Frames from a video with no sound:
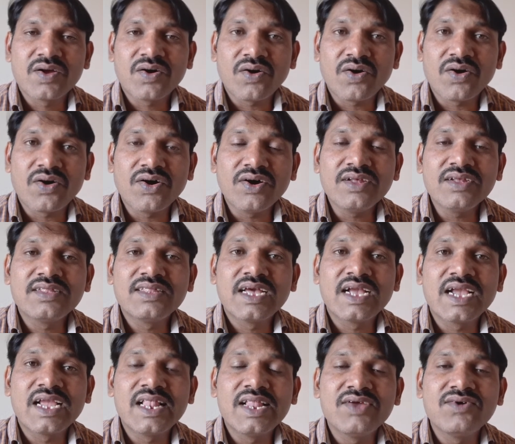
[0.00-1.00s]
or the
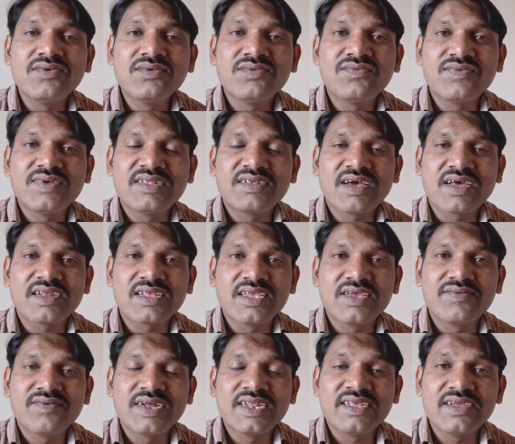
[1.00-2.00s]
clues which are
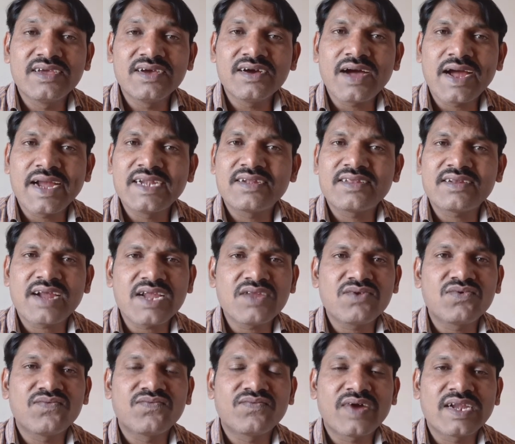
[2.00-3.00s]
given here and try
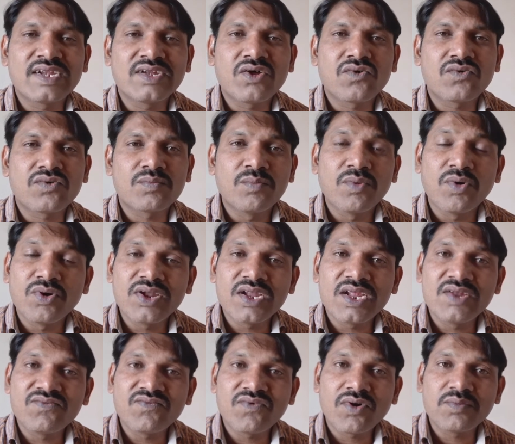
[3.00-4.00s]
to find out more
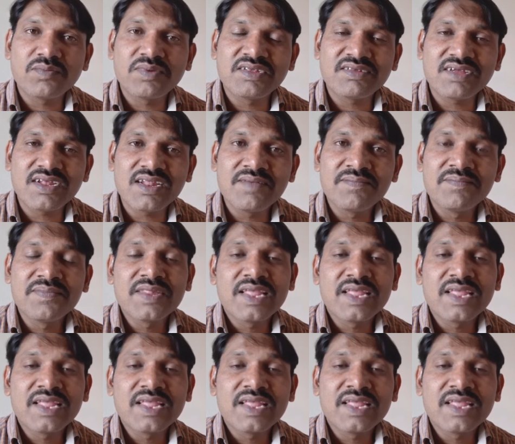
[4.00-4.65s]
information